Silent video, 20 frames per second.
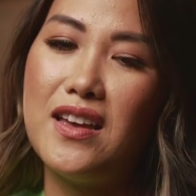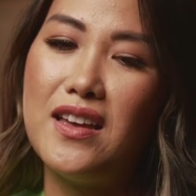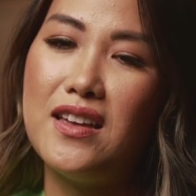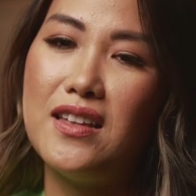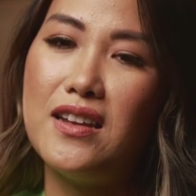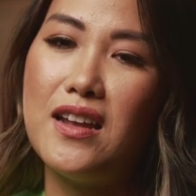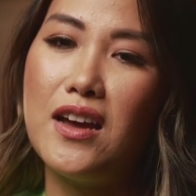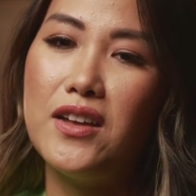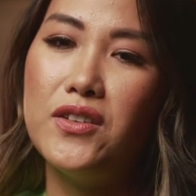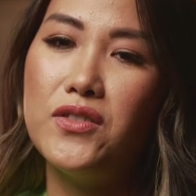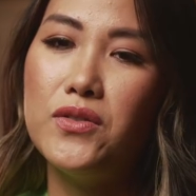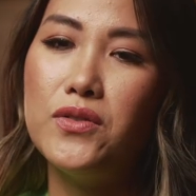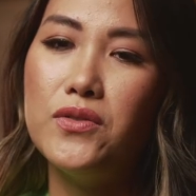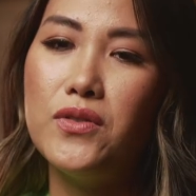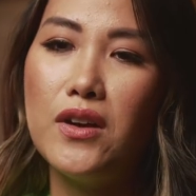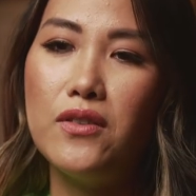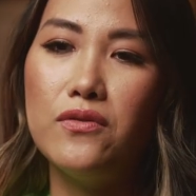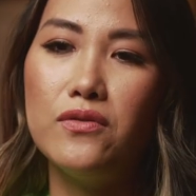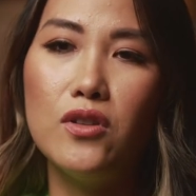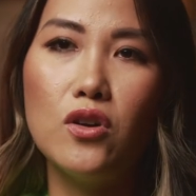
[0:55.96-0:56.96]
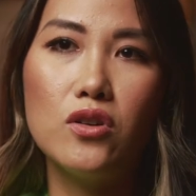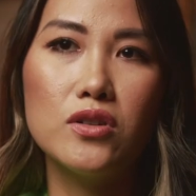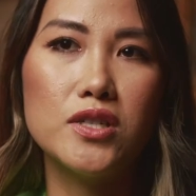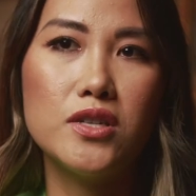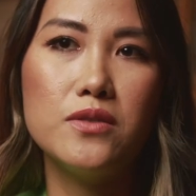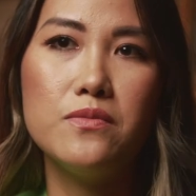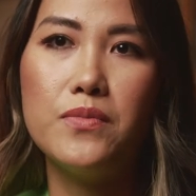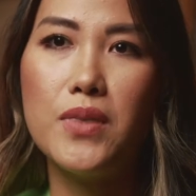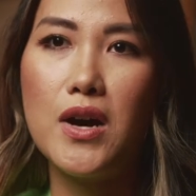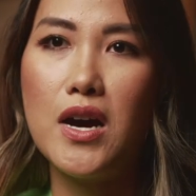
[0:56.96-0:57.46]
And I do have
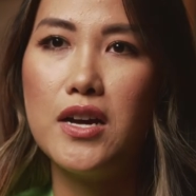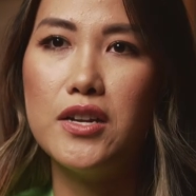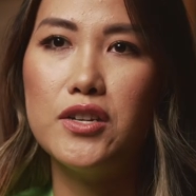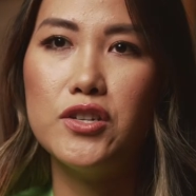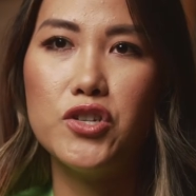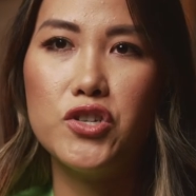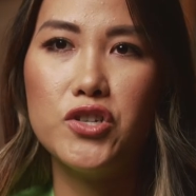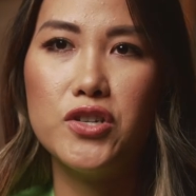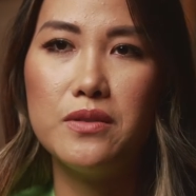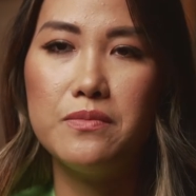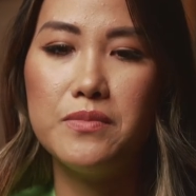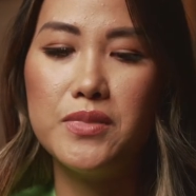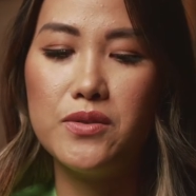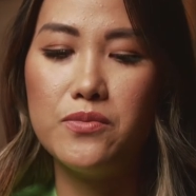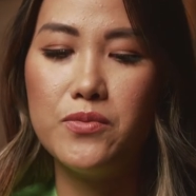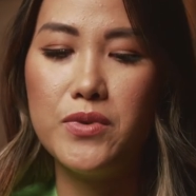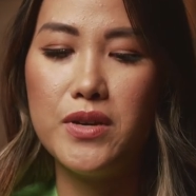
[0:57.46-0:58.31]
long-term partnerships